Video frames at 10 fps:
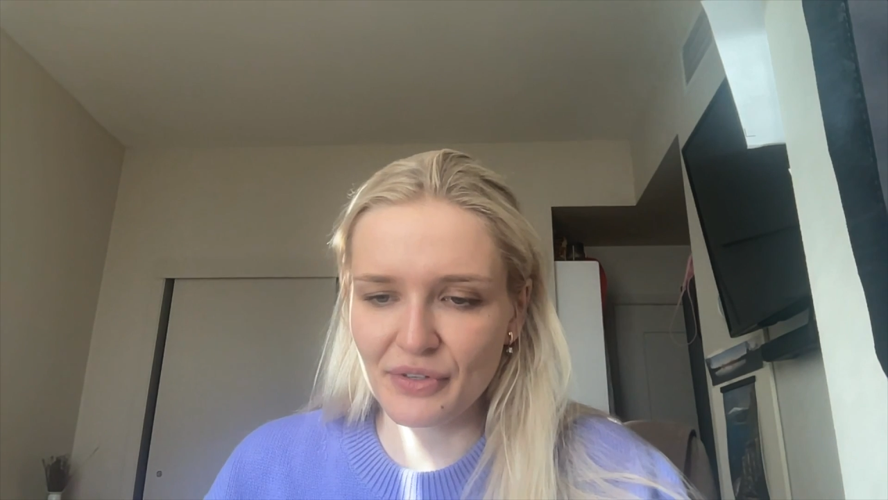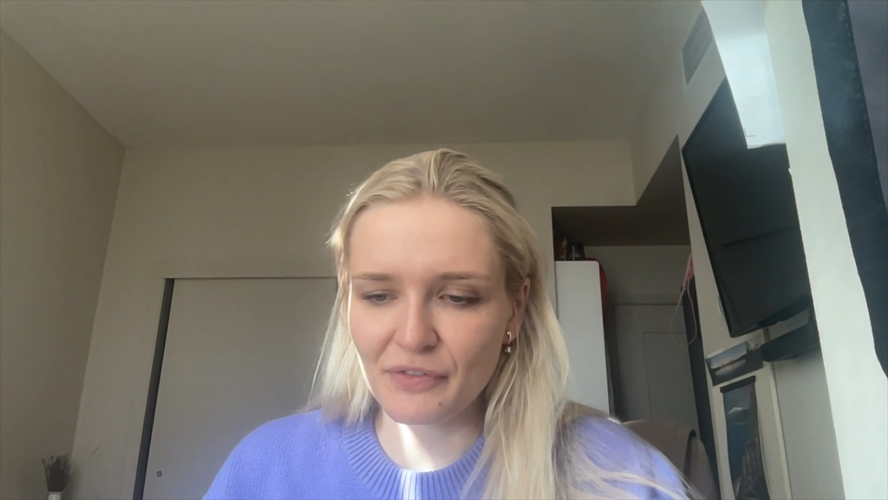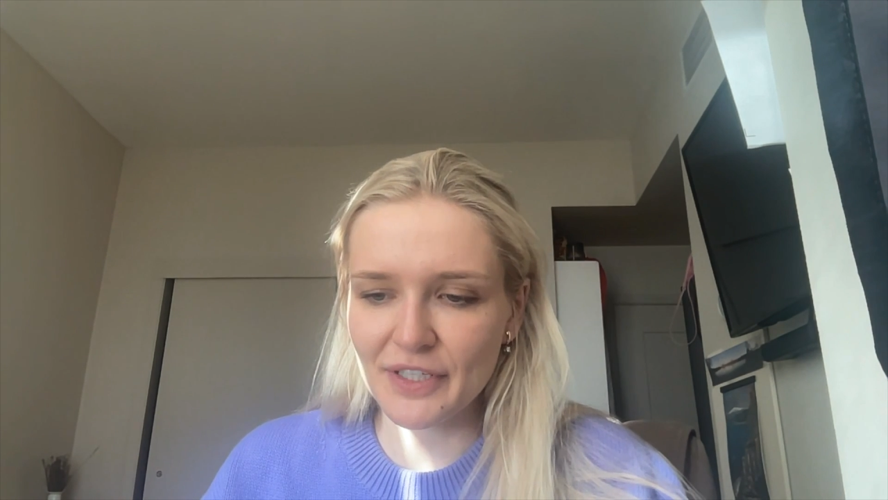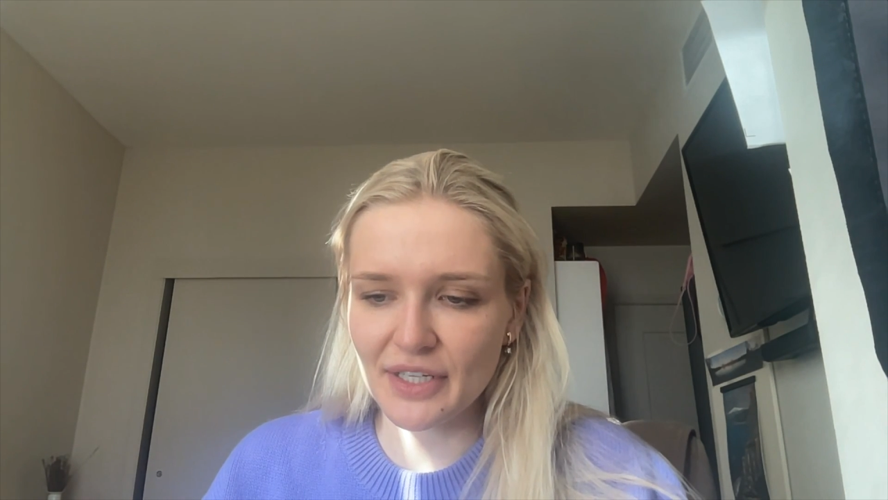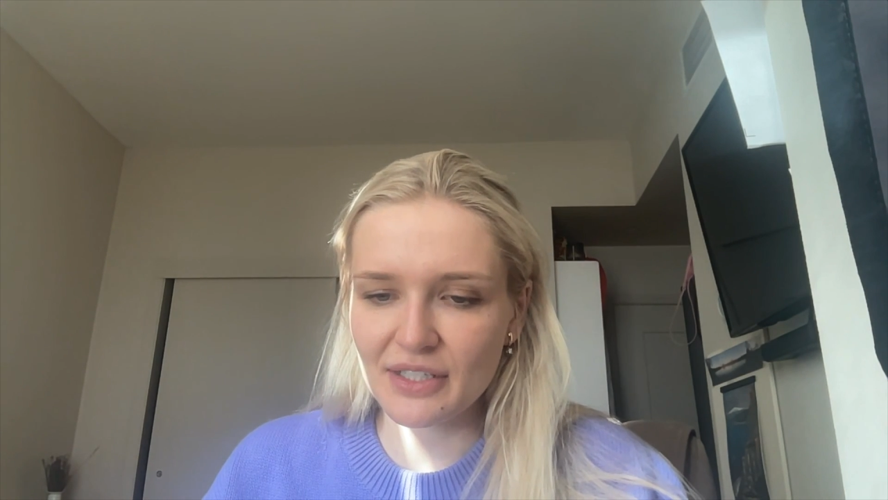
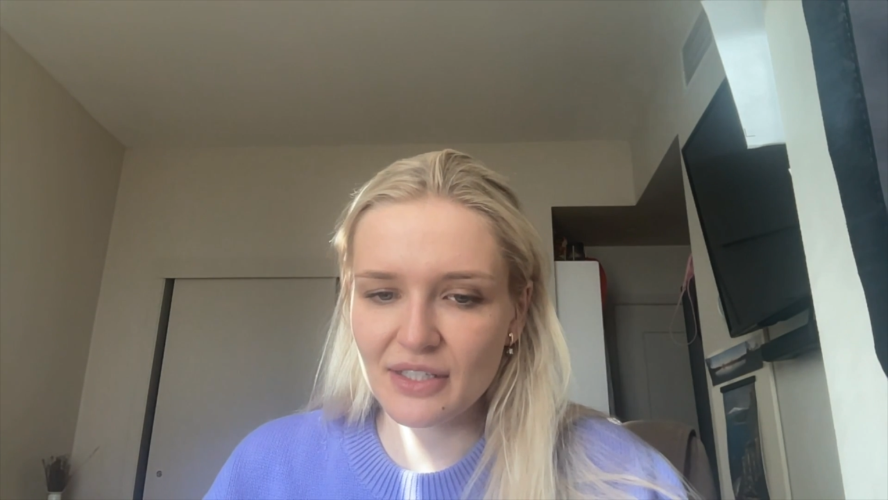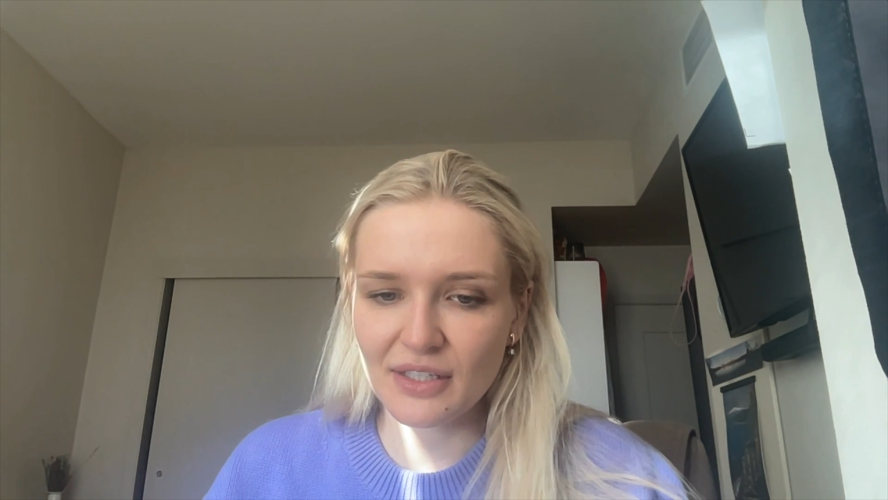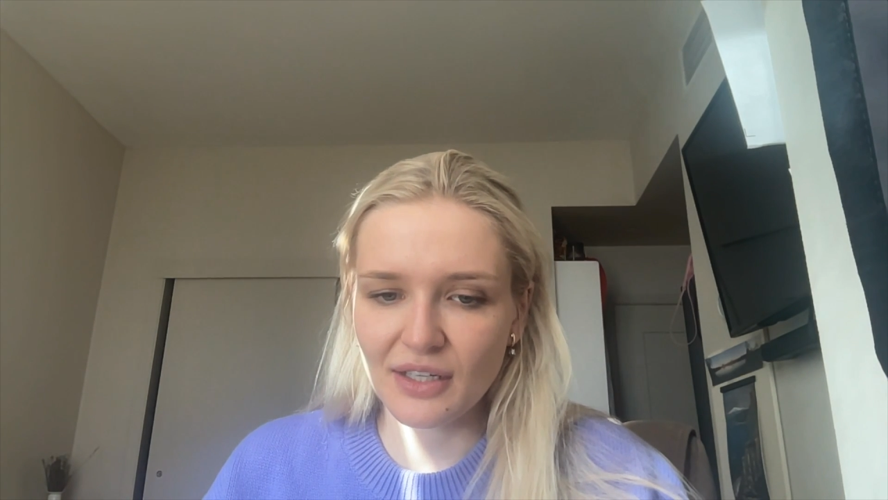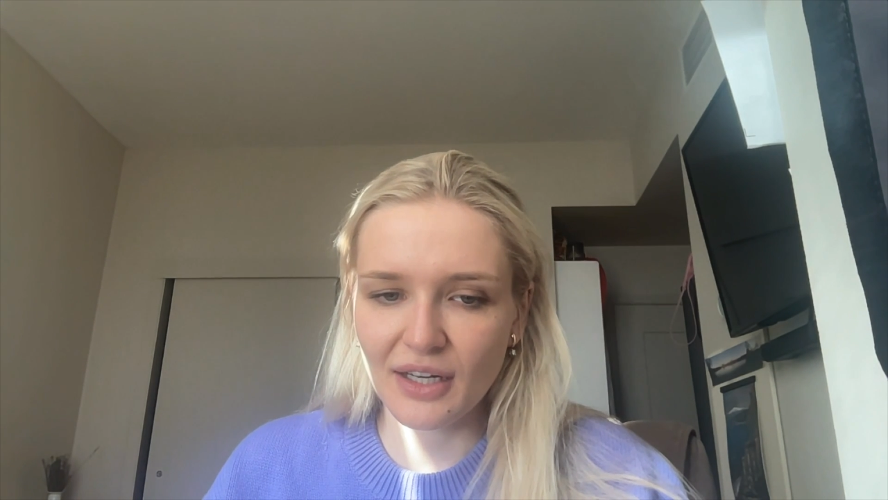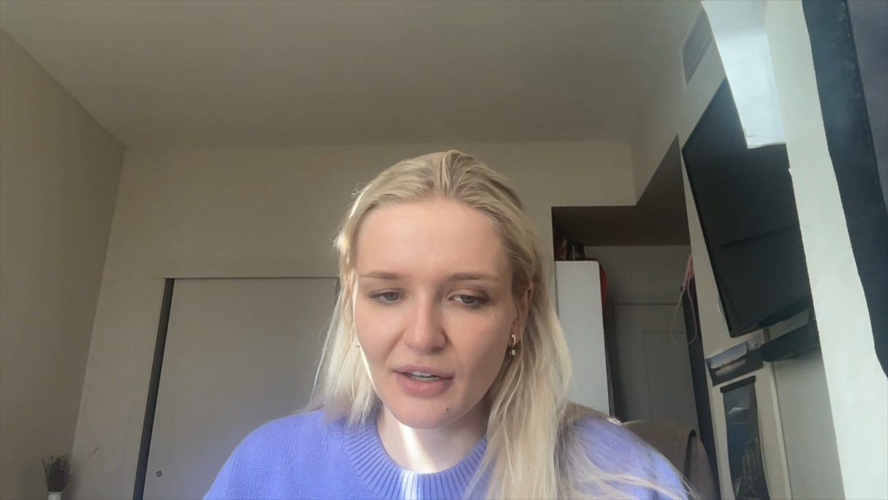physics.
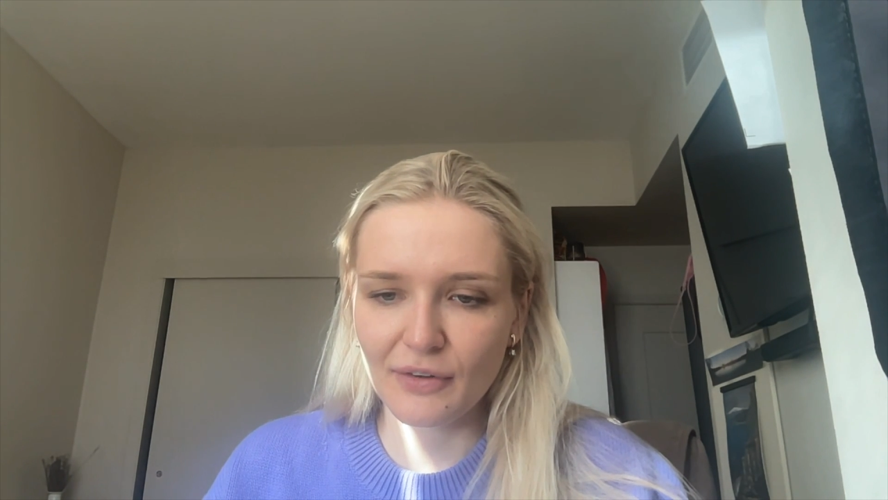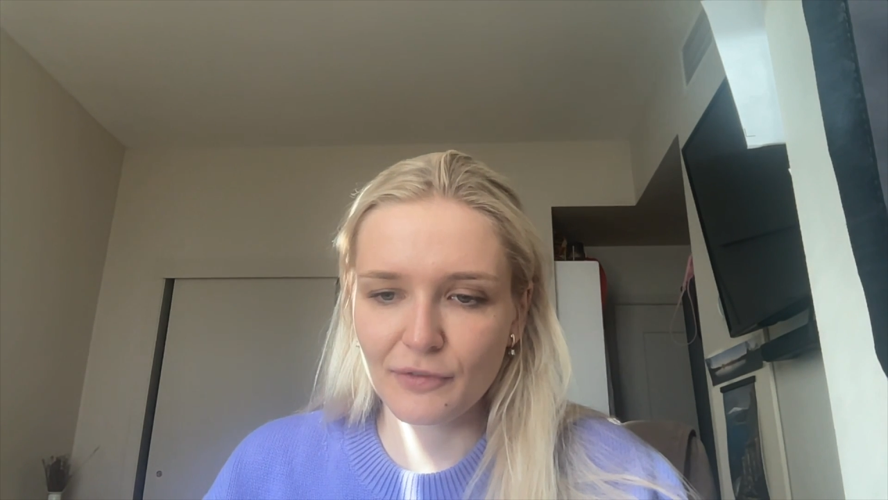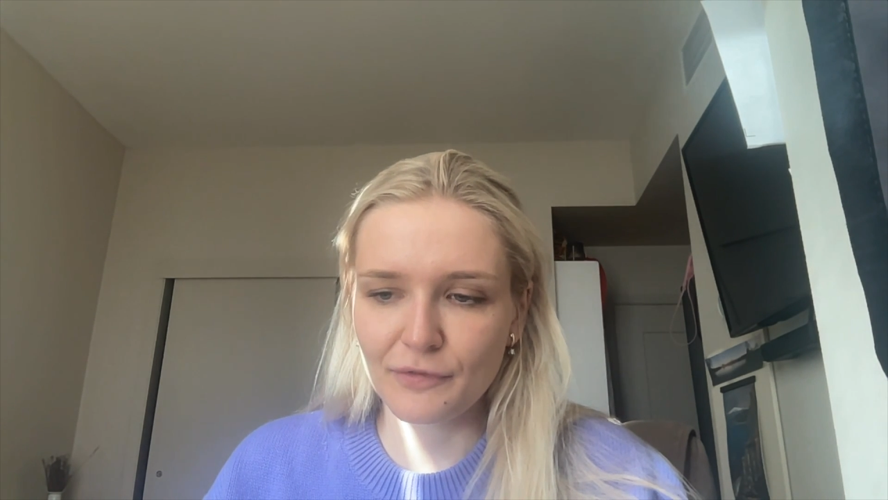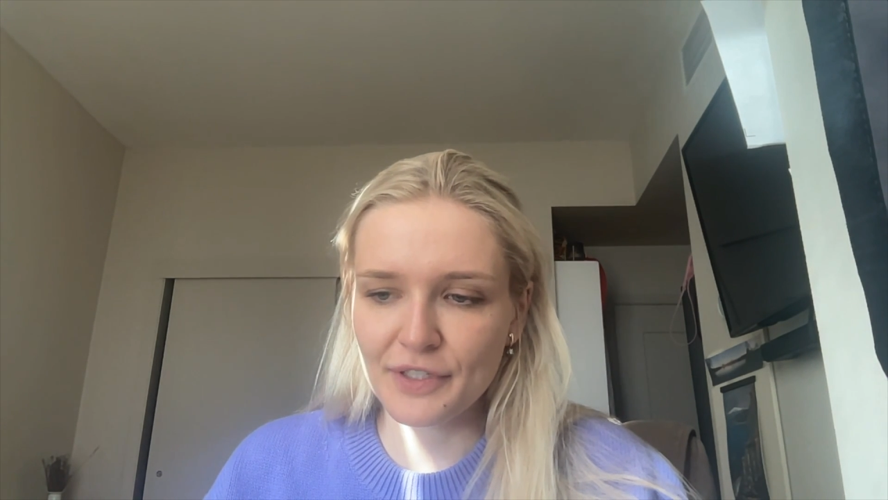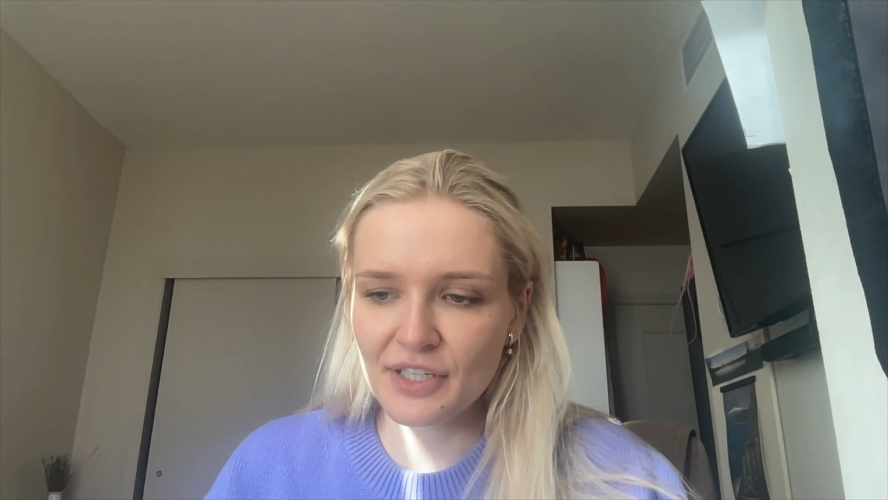
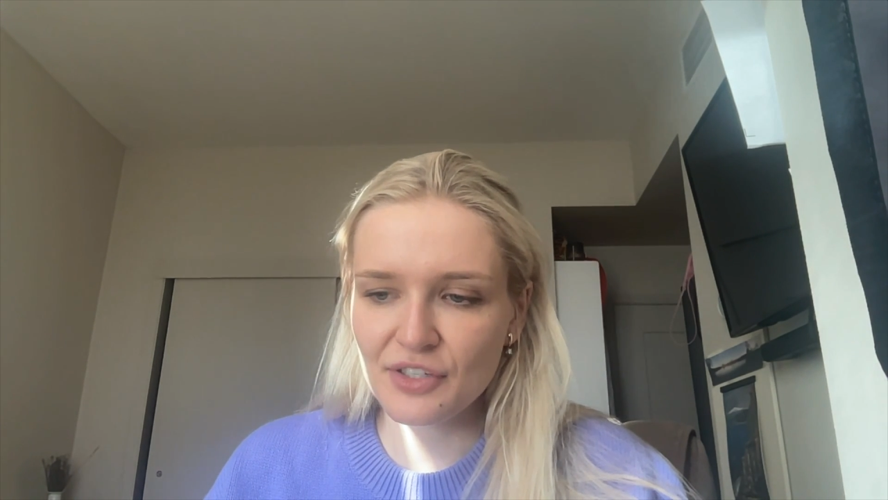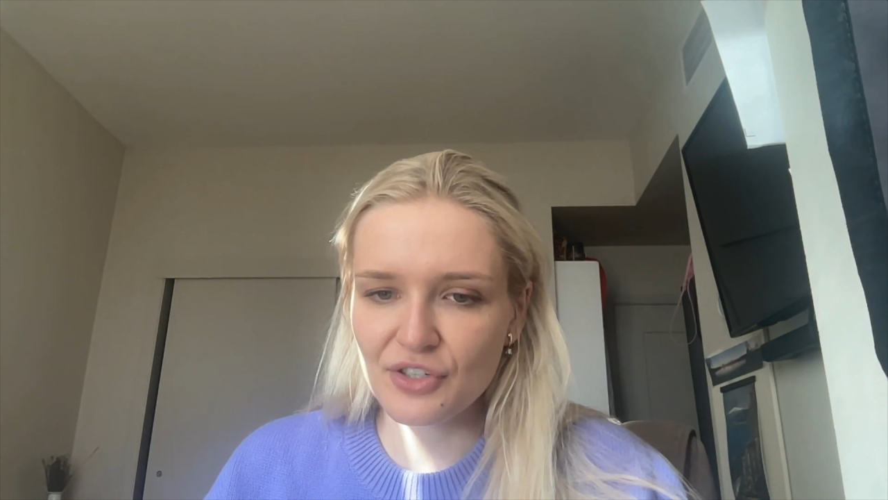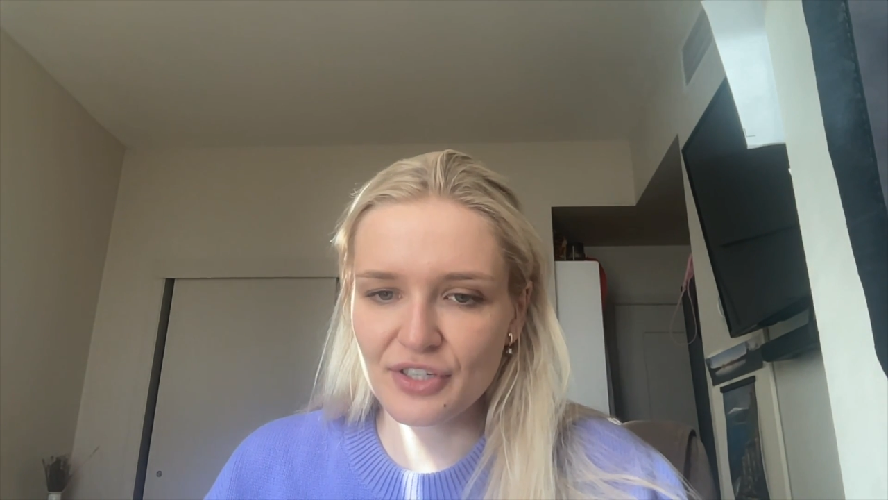Physics